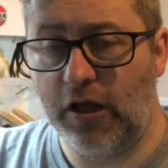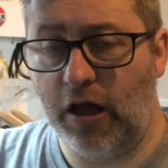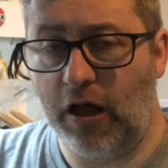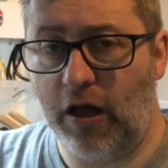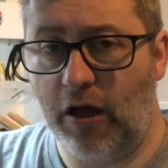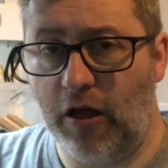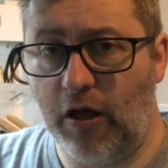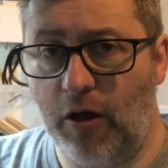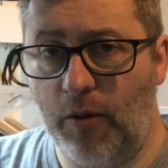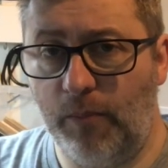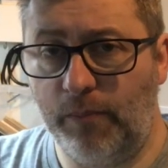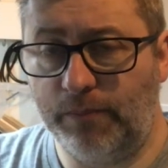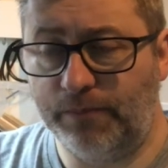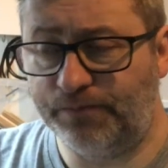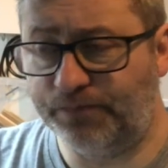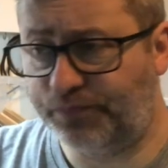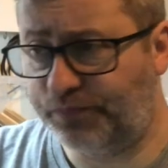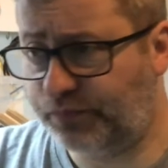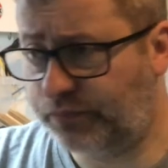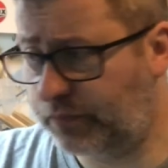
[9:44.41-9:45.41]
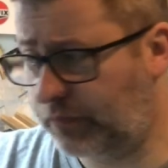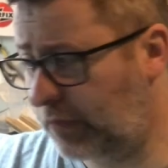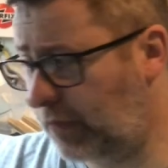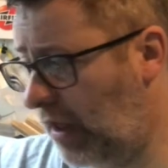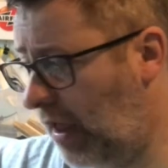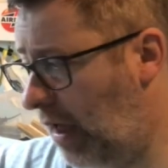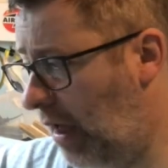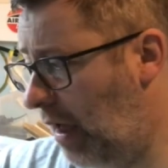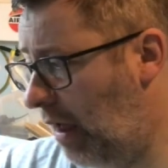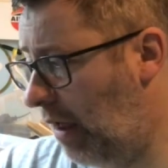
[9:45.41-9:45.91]
I'm
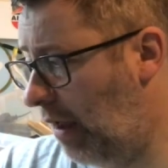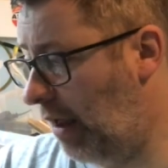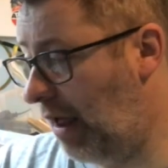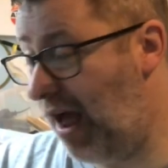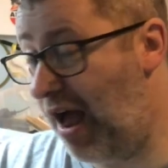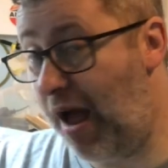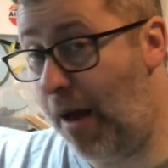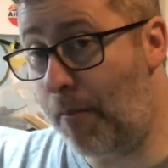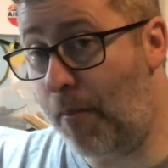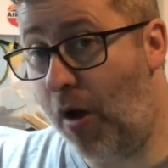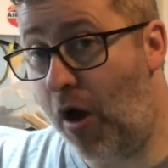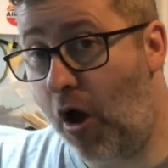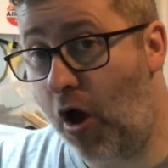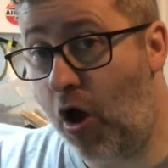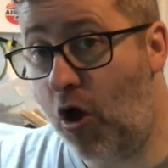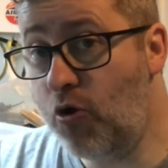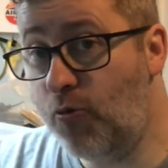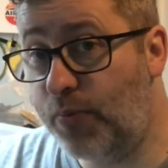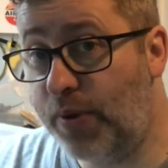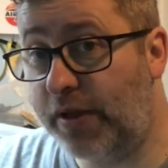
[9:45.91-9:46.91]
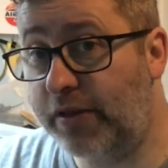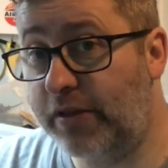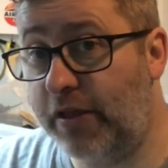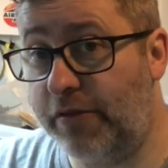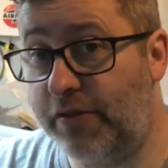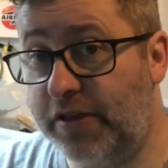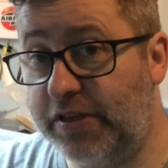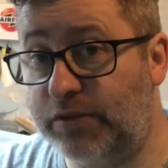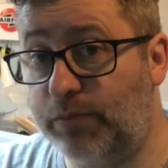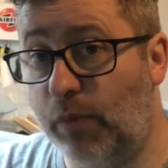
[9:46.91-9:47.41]
hoping that
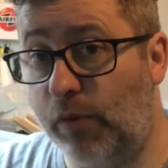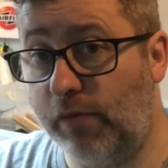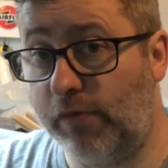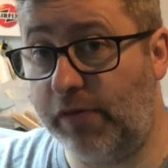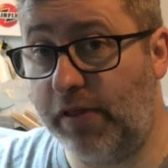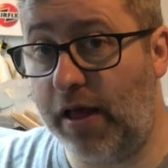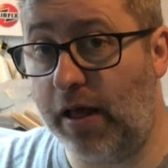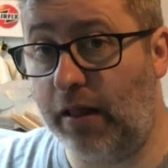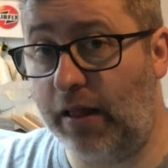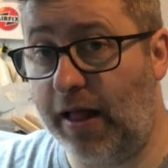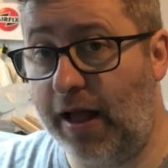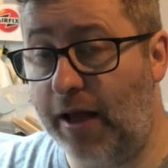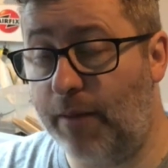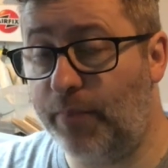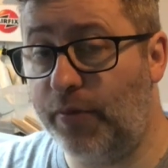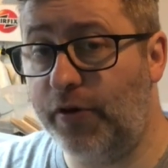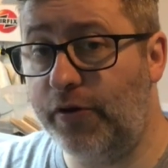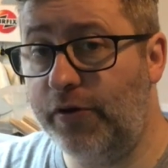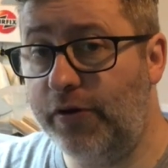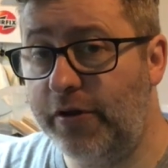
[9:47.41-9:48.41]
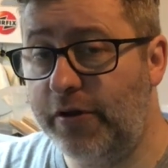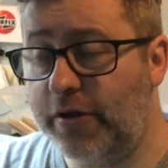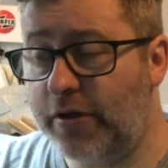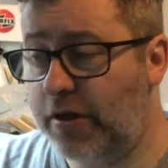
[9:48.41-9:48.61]
this month that'll happen.